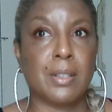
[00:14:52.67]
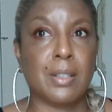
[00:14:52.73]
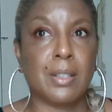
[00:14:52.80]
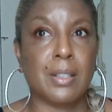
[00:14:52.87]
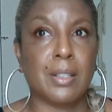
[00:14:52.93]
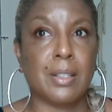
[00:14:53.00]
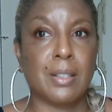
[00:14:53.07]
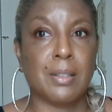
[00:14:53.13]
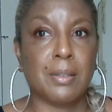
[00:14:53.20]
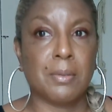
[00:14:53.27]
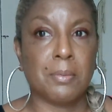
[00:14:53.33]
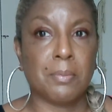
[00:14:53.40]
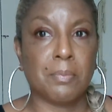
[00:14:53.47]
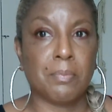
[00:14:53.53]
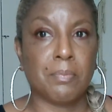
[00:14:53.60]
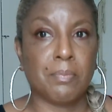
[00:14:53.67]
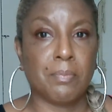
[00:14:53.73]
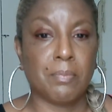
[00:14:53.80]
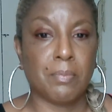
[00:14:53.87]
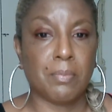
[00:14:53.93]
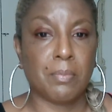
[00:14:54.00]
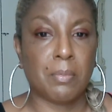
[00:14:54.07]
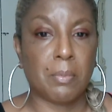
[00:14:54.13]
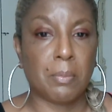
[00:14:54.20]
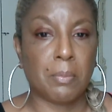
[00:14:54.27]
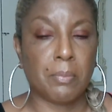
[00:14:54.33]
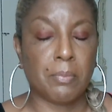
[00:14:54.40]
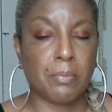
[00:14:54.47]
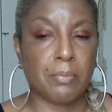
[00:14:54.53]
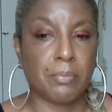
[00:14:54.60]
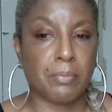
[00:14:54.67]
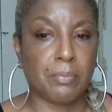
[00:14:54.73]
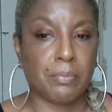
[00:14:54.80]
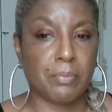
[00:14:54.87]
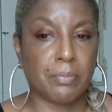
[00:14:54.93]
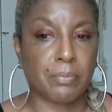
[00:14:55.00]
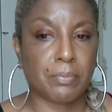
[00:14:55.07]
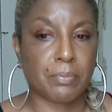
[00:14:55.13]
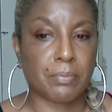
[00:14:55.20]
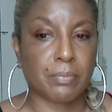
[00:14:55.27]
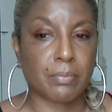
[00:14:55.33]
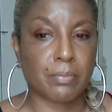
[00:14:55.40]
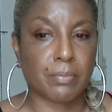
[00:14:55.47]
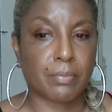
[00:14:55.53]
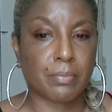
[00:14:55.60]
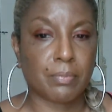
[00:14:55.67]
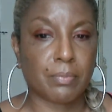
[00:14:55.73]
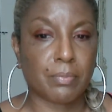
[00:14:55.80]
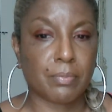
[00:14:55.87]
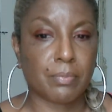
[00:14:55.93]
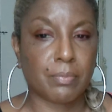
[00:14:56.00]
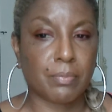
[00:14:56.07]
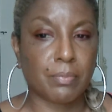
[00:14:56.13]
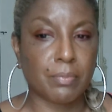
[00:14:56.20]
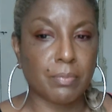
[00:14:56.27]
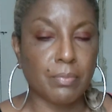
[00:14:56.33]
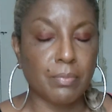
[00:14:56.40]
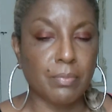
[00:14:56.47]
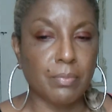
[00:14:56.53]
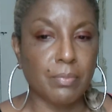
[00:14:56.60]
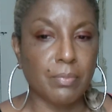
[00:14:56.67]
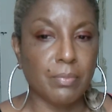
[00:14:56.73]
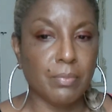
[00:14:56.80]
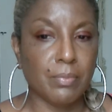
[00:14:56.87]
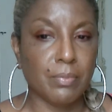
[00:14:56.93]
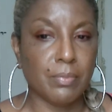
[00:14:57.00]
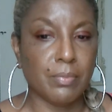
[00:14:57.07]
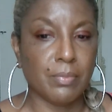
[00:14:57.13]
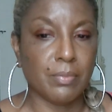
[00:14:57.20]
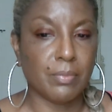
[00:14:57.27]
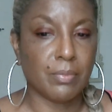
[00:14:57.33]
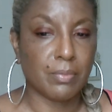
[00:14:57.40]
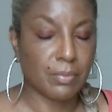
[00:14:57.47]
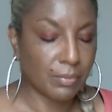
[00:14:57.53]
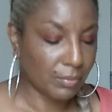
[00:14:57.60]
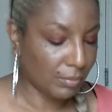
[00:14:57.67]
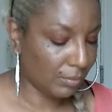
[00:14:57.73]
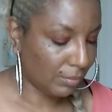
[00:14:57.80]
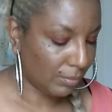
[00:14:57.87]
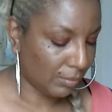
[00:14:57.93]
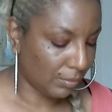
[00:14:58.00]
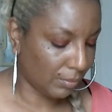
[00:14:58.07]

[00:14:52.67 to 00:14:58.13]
(no one is talking)